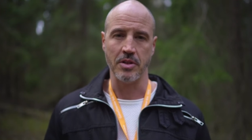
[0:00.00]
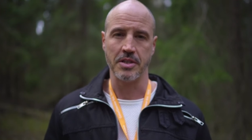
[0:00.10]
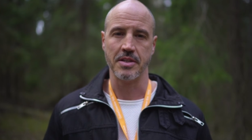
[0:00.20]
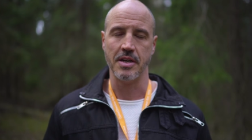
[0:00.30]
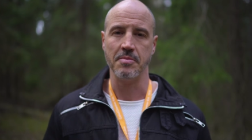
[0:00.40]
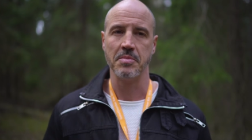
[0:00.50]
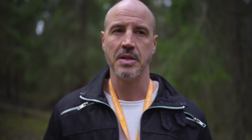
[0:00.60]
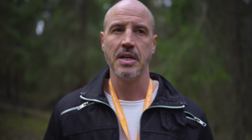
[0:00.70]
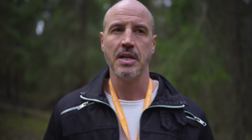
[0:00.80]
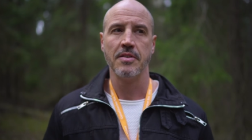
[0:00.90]
the time,
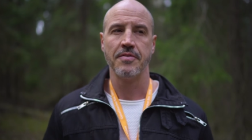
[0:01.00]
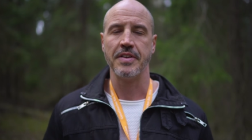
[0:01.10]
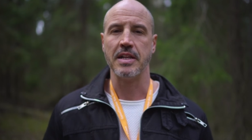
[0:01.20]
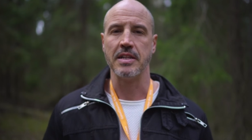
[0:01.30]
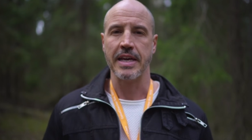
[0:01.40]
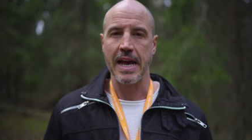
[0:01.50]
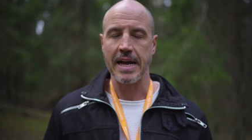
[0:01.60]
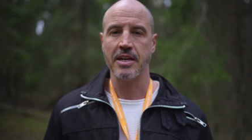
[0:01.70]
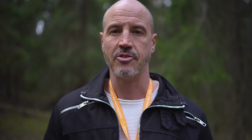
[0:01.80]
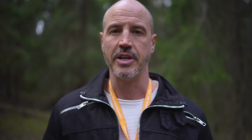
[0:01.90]
feeling
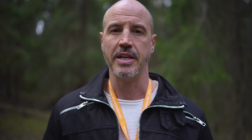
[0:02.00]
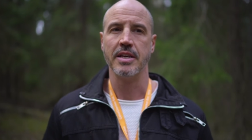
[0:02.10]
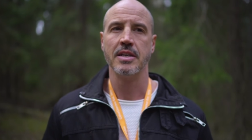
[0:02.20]
angry,